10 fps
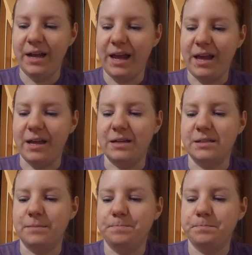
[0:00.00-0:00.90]

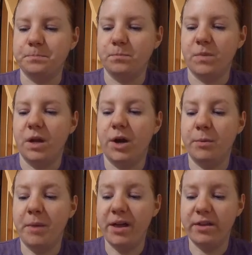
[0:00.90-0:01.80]
And her
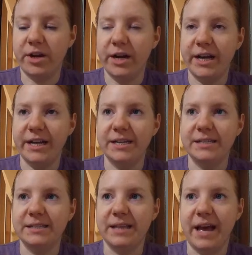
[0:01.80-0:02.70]
mother
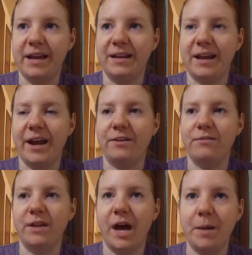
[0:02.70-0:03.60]
is then kind of
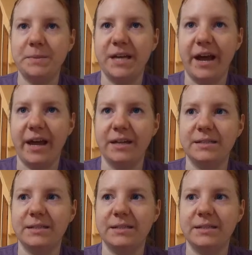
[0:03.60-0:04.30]
the uptight